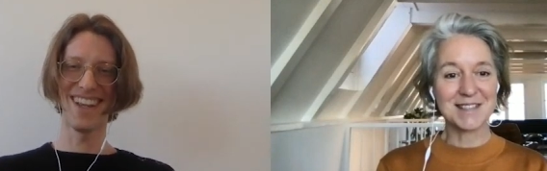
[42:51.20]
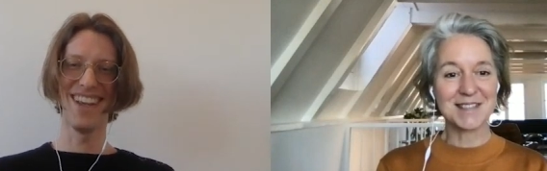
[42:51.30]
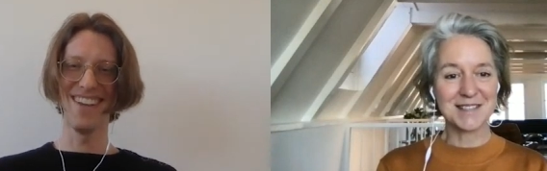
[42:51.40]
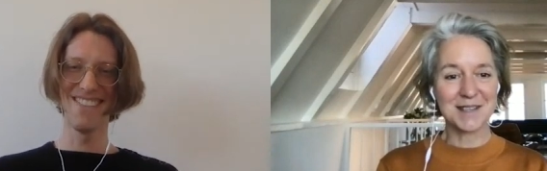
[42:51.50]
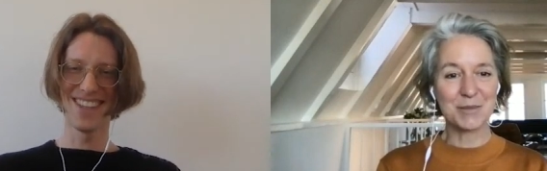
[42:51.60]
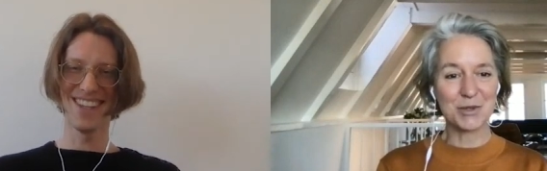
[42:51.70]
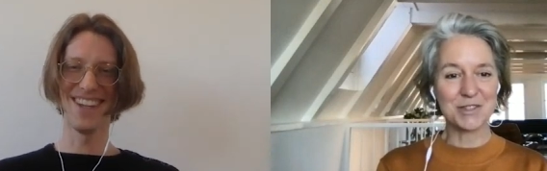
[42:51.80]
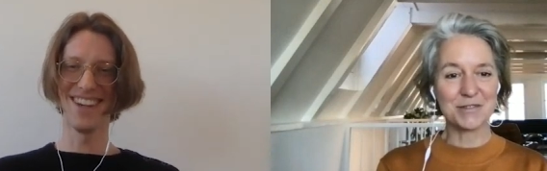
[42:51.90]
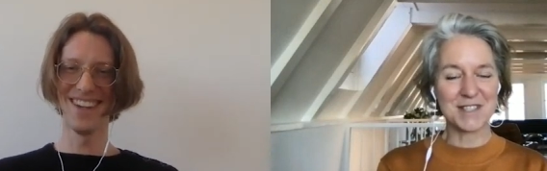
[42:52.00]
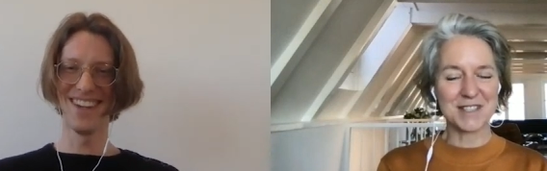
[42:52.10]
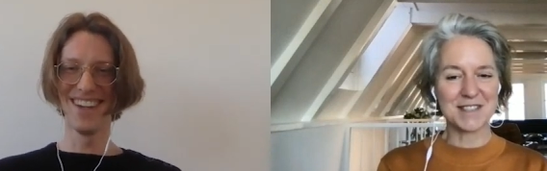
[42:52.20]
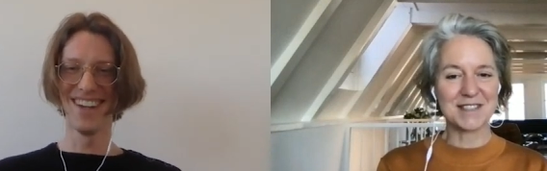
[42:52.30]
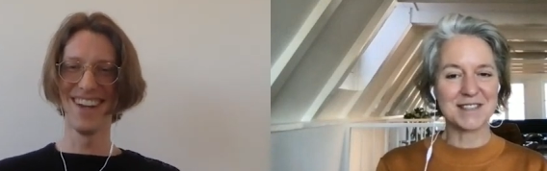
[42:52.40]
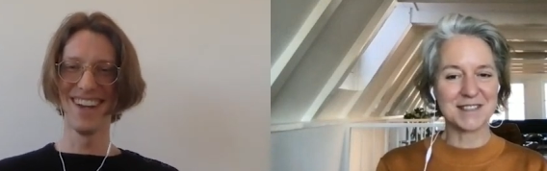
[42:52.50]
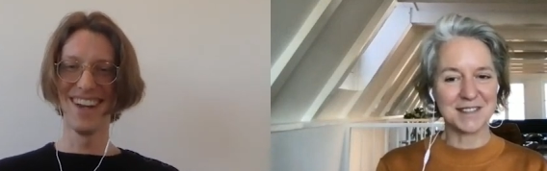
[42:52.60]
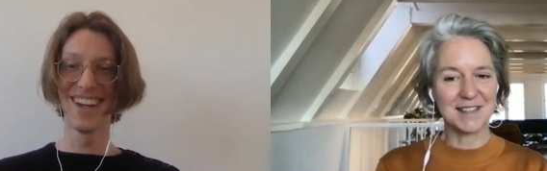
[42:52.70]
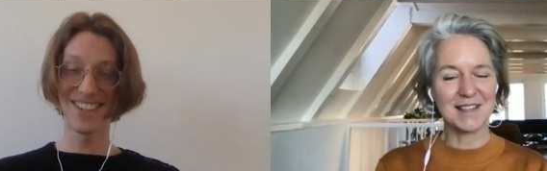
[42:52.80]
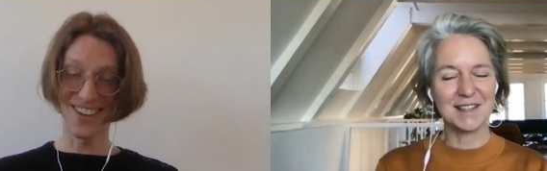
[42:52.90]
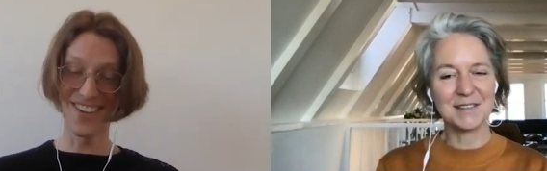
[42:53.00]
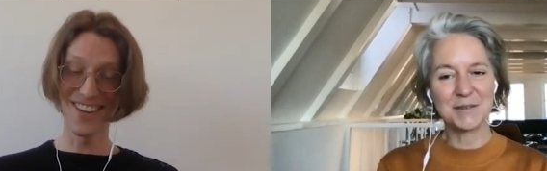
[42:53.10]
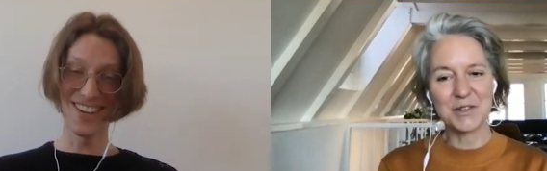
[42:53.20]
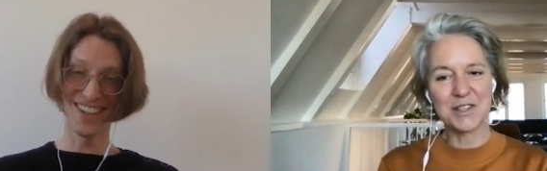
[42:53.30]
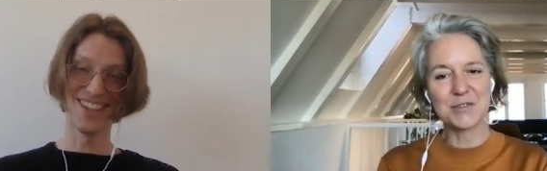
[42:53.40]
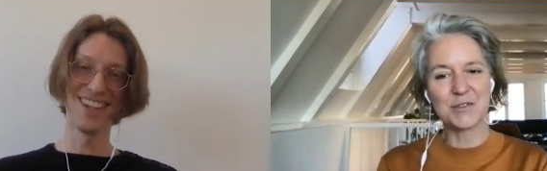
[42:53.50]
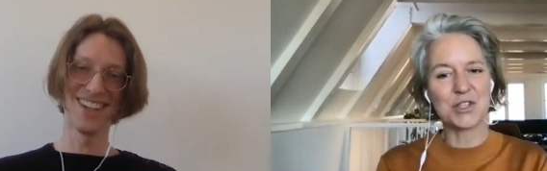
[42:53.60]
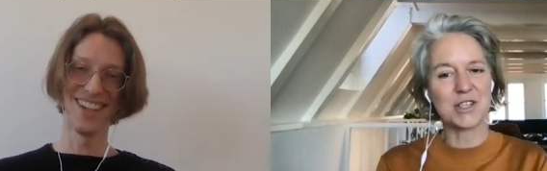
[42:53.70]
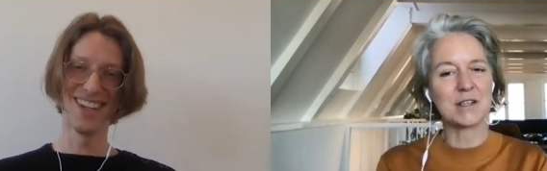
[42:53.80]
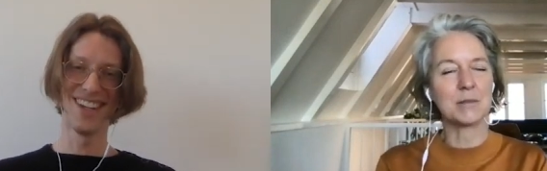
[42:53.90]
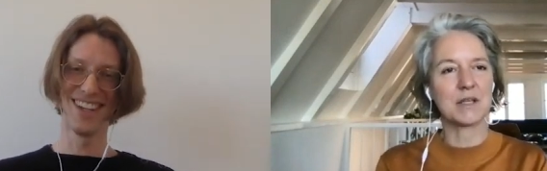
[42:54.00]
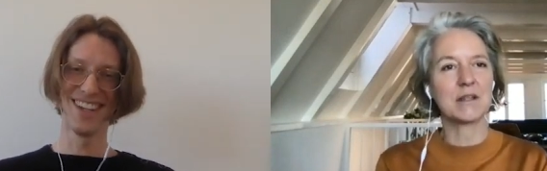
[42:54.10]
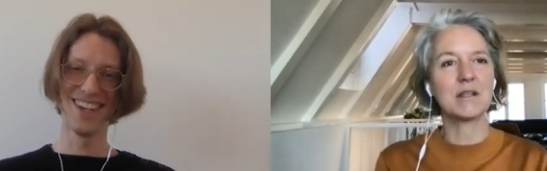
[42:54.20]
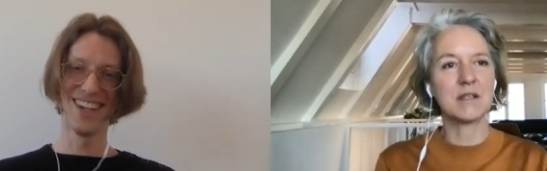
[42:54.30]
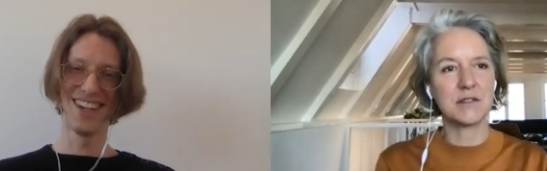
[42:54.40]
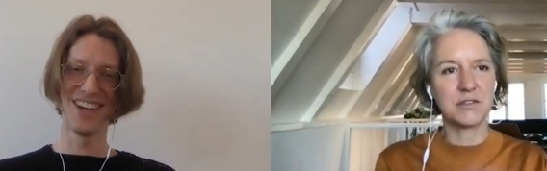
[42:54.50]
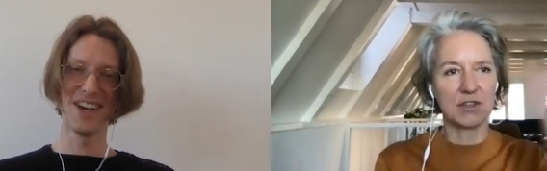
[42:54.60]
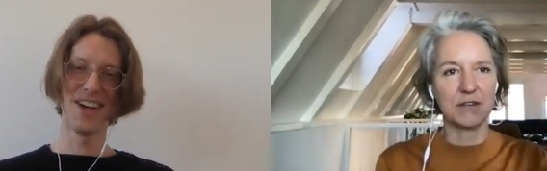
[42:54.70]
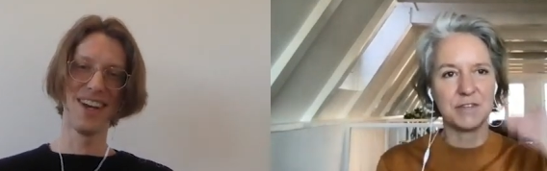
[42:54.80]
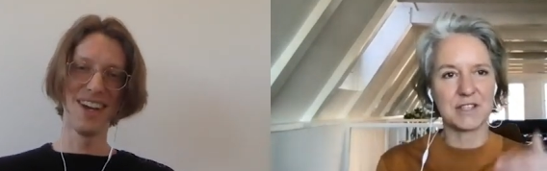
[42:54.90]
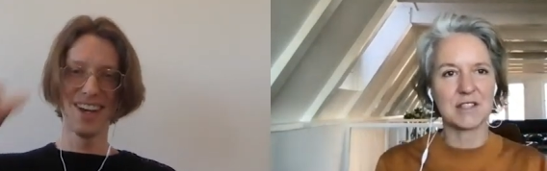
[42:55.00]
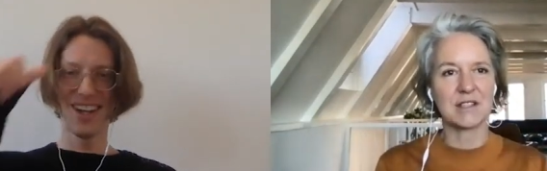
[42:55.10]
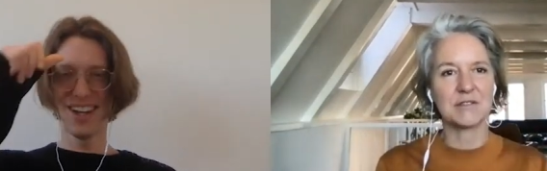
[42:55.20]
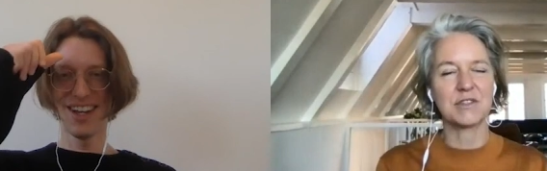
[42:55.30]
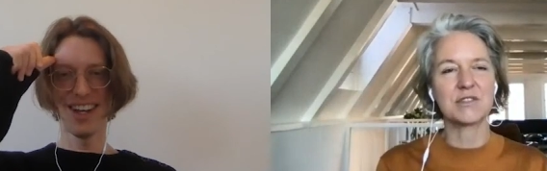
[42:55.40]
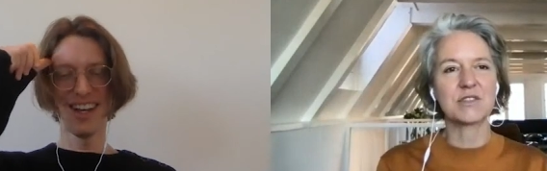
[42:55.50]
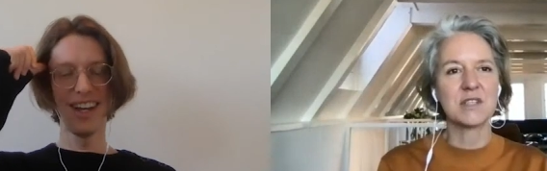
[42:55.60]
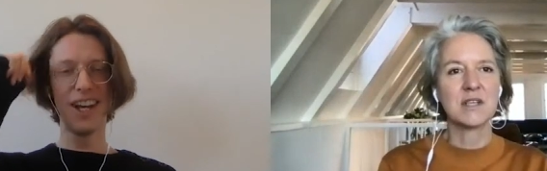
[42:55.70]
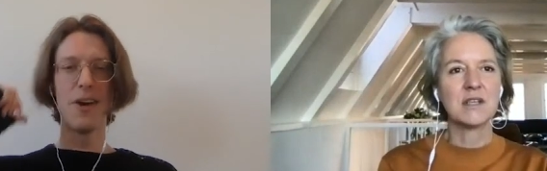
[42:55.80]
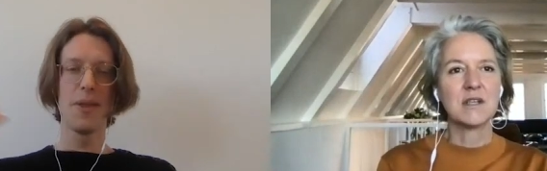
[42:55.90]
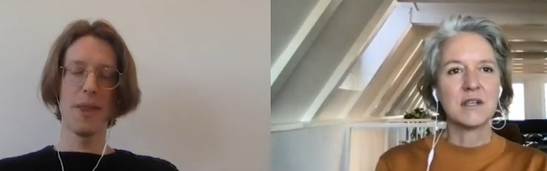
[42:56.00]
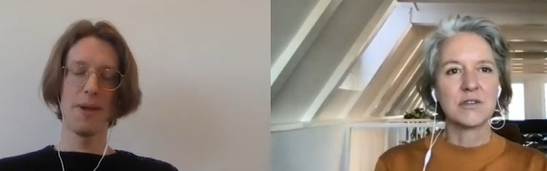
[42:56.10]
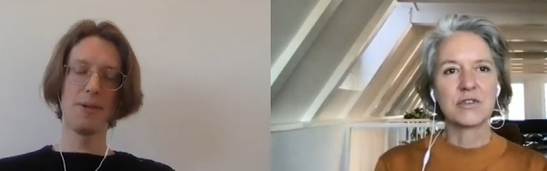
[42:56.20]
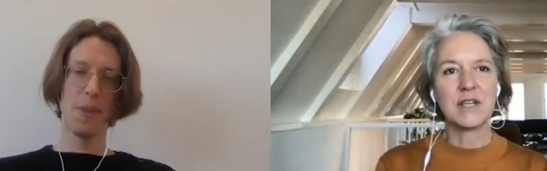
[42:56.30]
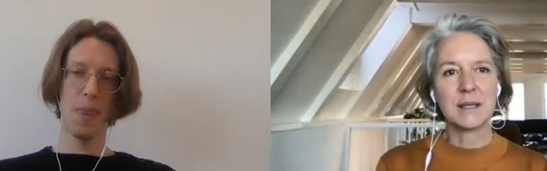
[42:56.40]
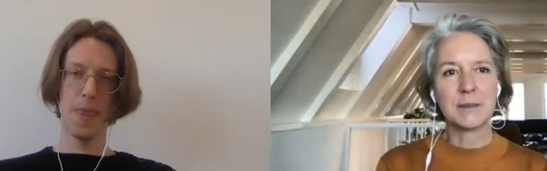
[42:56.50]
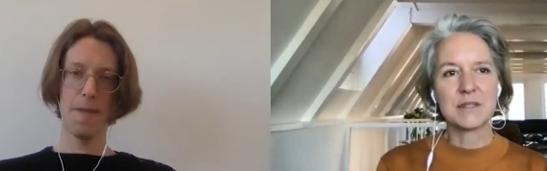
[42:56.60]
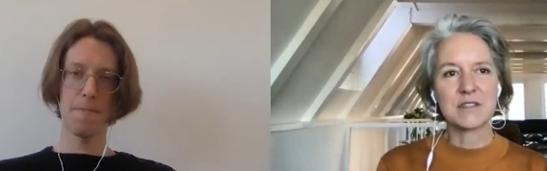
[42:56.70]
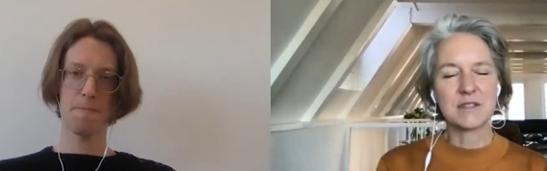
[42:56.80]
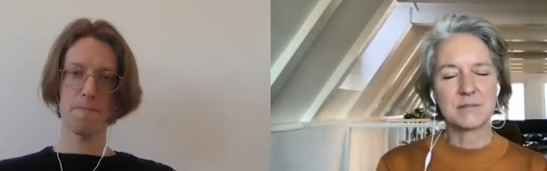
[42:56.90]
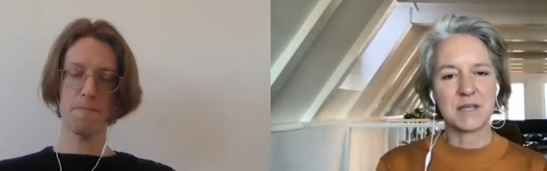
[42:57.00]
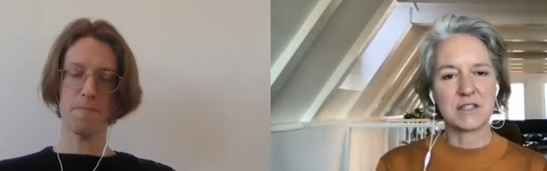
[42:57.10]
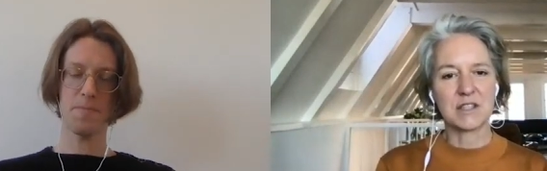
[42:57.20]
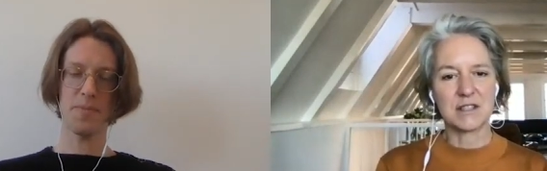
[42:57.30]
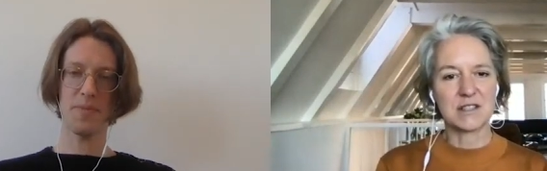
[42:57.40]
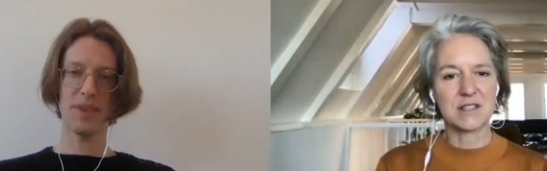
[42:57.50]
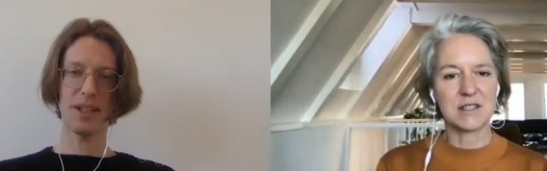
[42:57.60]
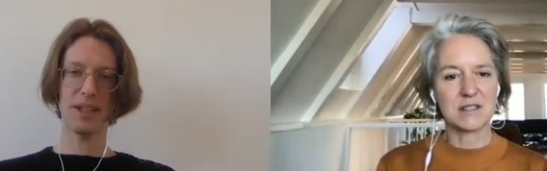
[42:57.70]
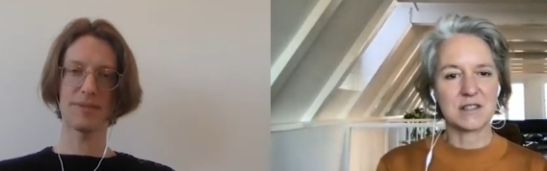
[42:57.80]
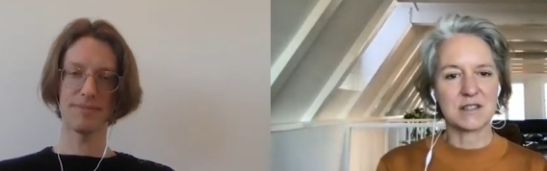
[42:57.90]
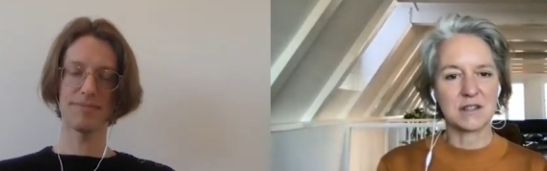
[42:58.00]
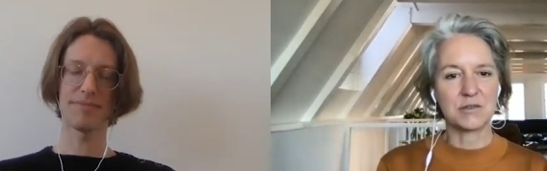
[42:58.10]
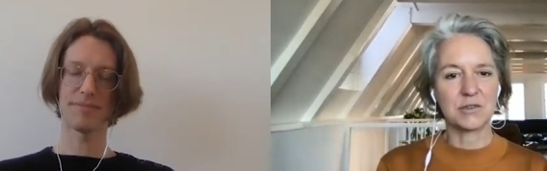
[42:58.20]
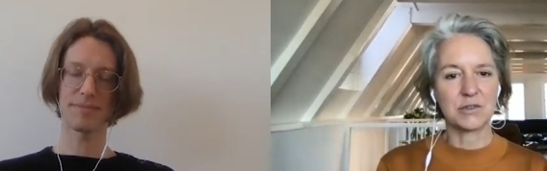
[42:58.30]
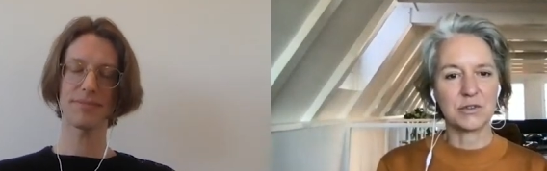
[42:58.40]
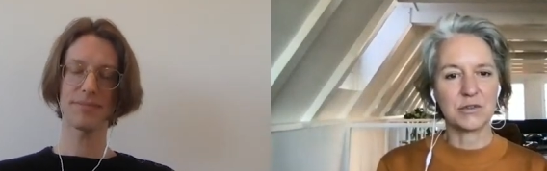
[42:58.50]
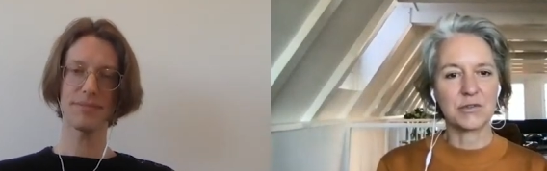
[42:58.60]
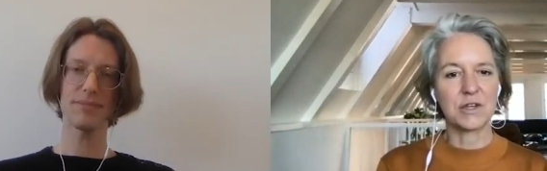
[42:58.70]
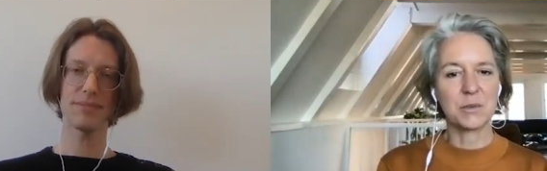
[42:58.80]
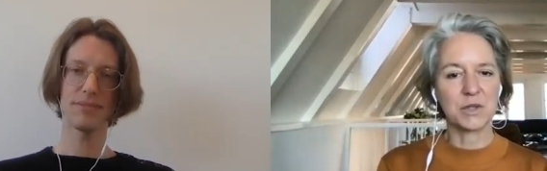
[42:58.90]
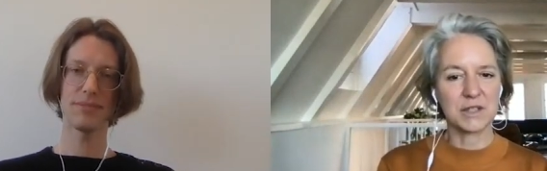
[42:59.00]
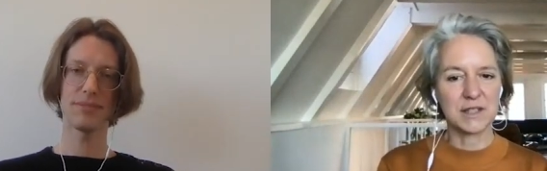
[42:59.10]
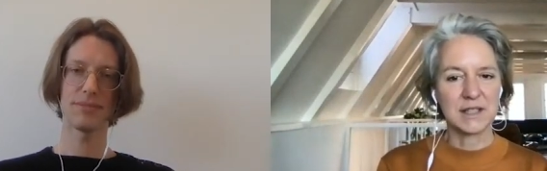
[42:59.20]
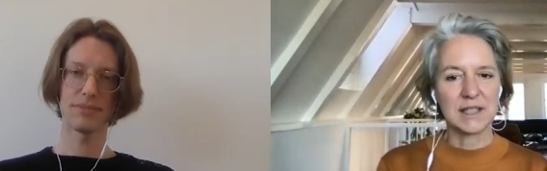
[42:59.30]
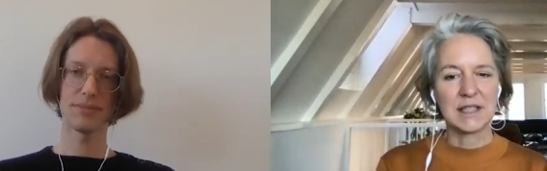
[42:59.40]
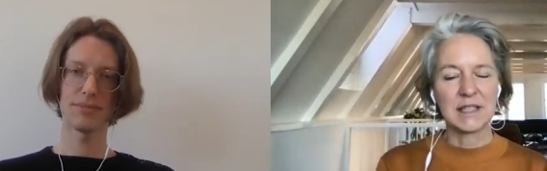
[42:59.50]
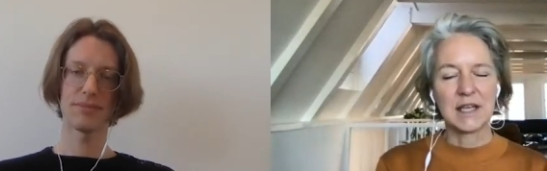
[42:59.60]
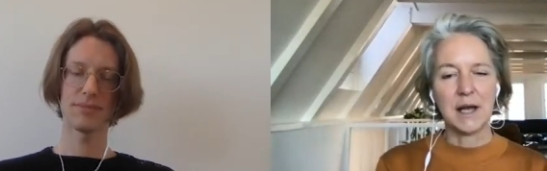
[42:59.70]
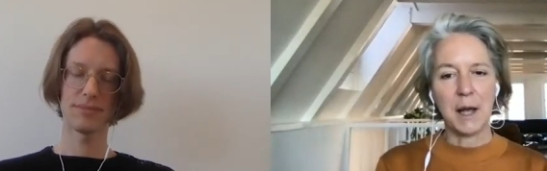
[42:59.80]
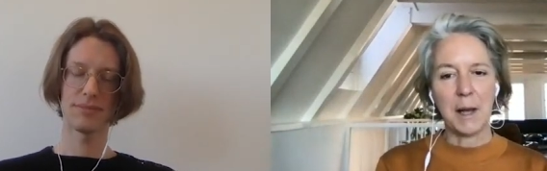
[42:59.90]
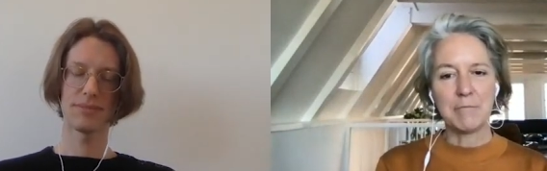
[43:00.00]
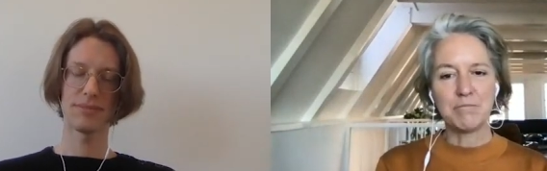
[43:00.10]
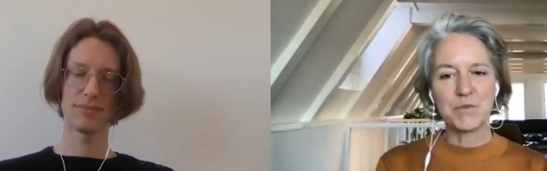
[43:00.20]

Speaker 1: is, and multifaceted. You know? Yeah. Totally. Well, thanks for sharing. But I think that trifecta of those three elements makes a lot of sense as kind of your framework. So